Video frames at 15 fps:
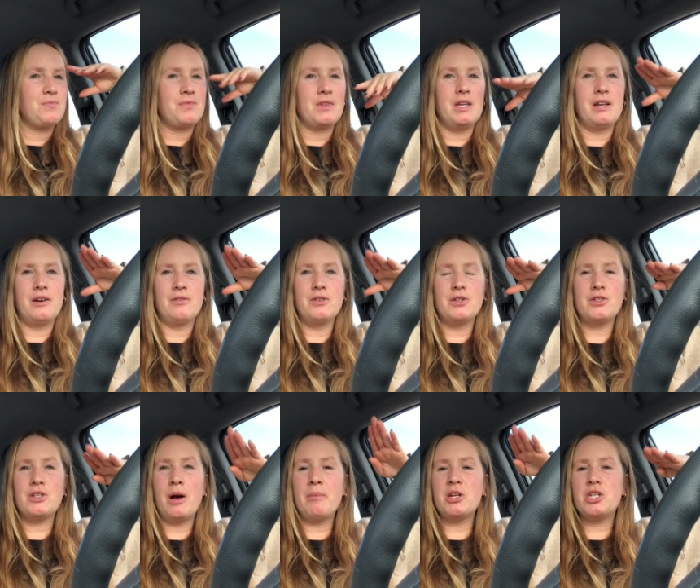you know, there's
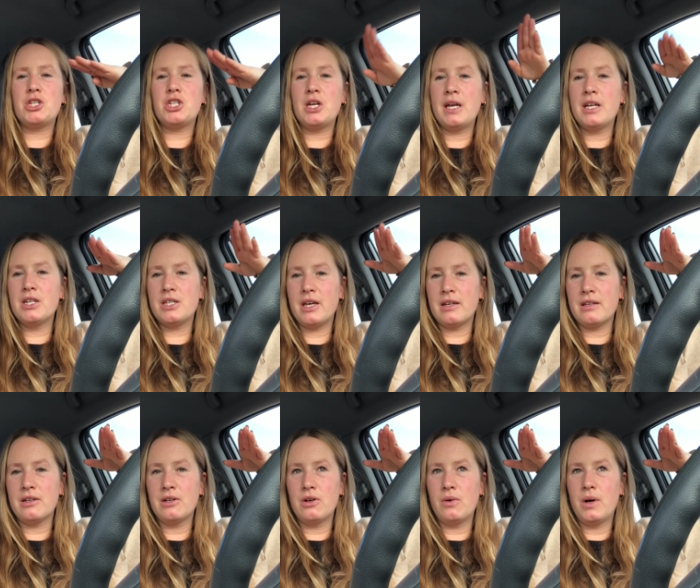not much change that
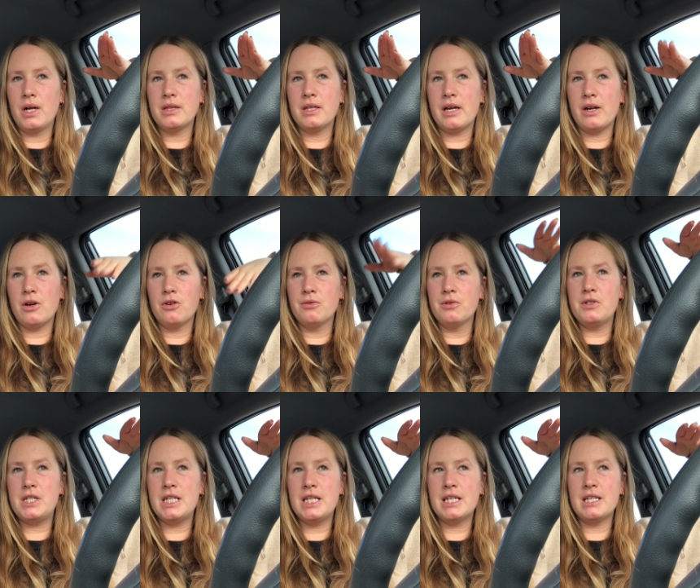can go on there. A
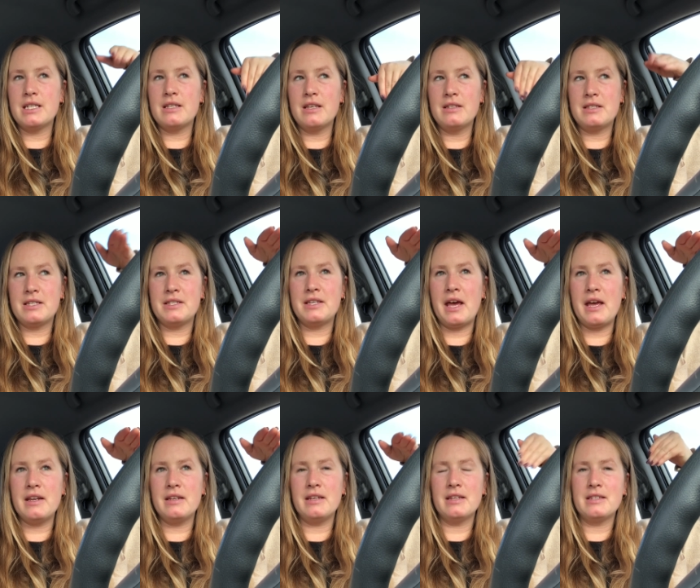routine it, it's
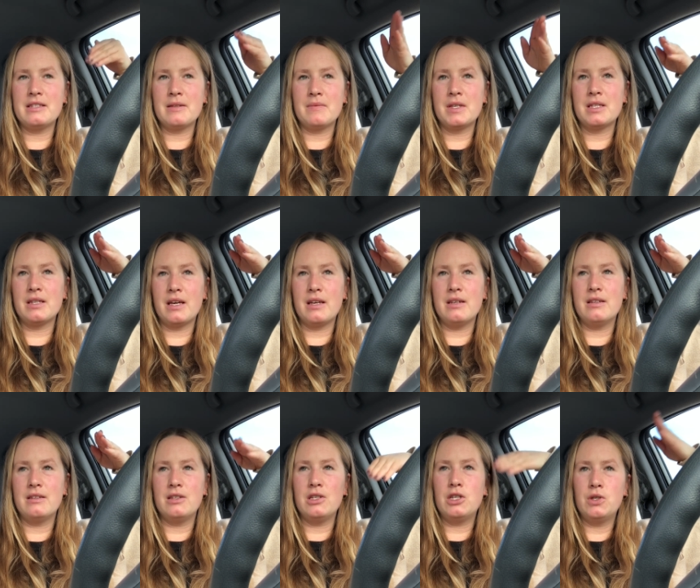set, it's something that
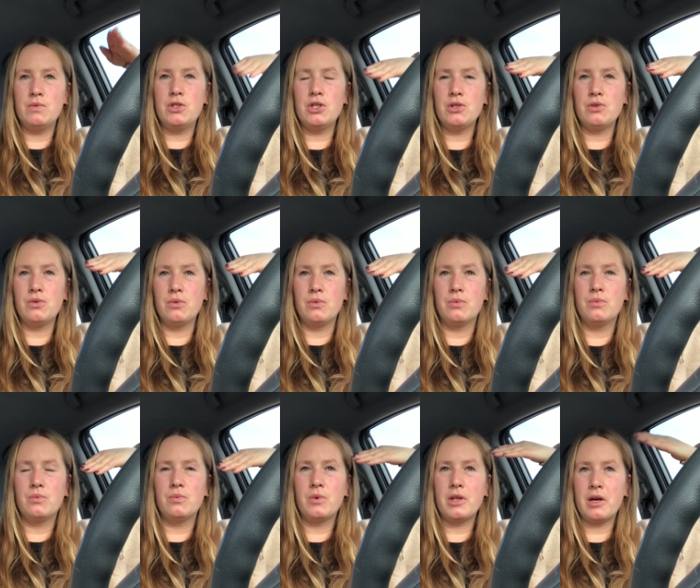you do
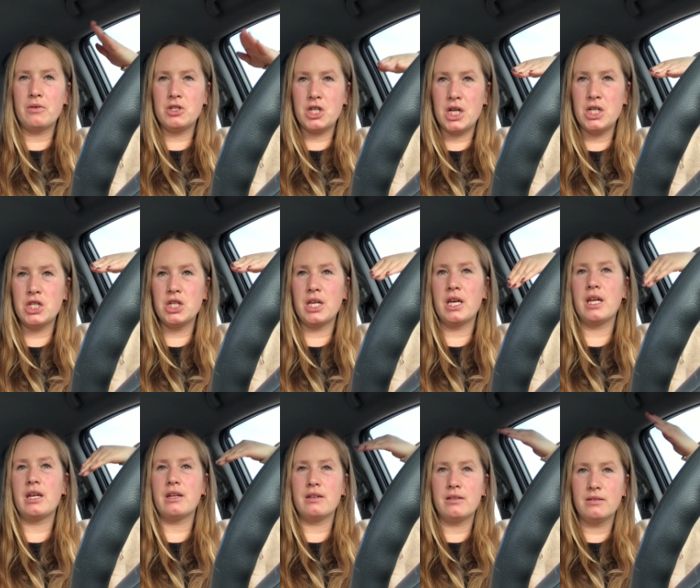without changing it
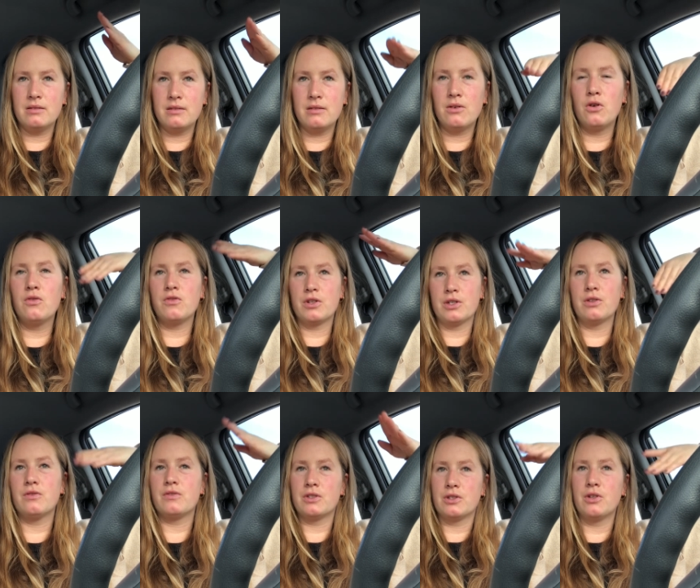and over and
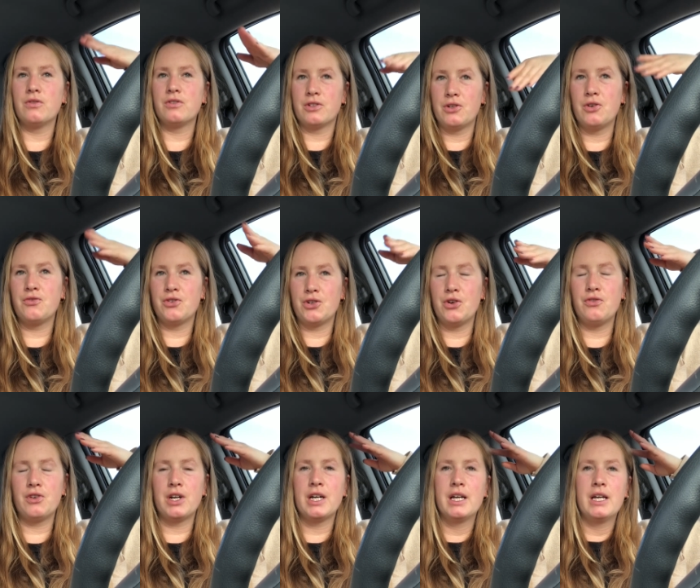over and over and over and
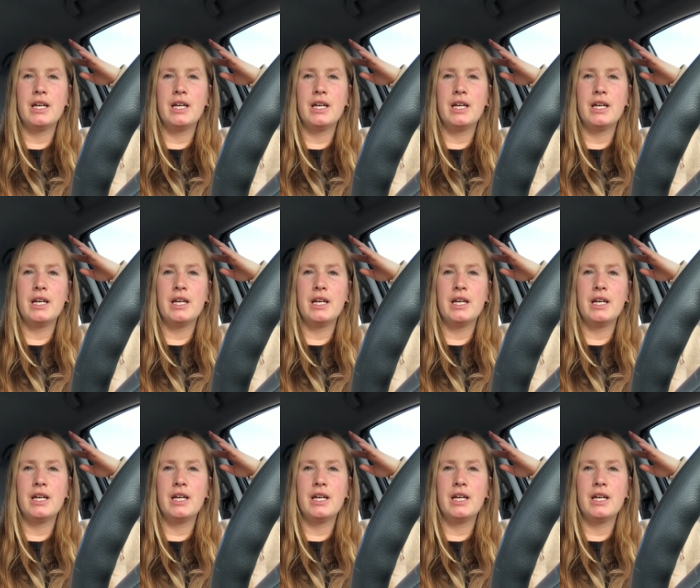over.